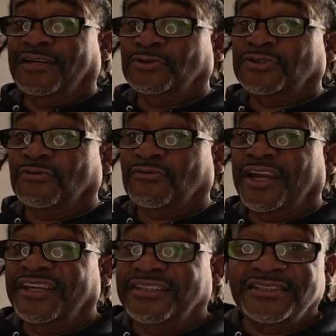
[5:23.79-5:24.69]
Go to the
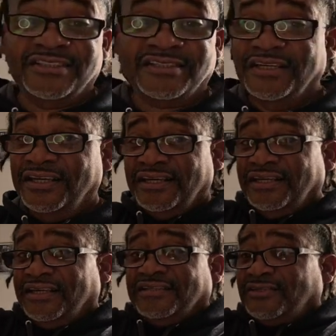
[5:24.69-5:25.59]
range,
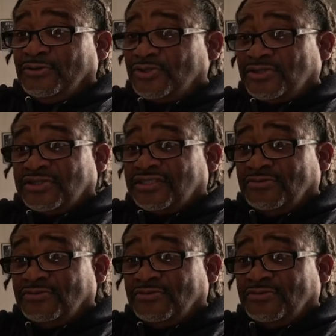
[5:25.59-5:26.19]
hit those